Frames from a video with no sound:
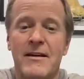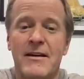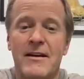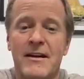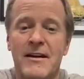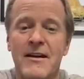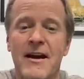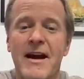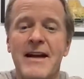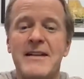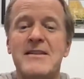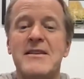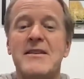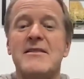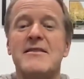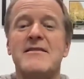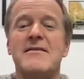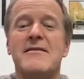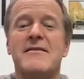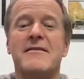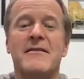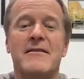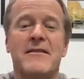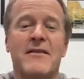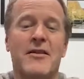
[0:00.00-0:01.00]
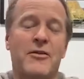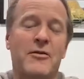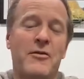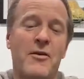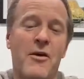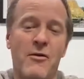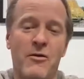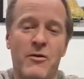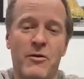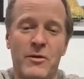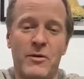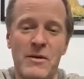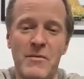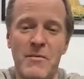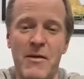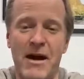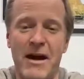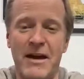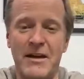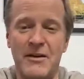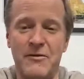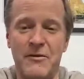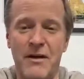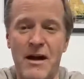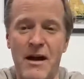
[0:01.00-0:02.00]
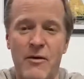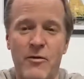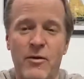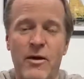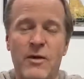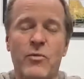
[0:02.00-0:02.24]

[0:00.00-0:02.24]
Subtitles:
can I just throw a reminder out?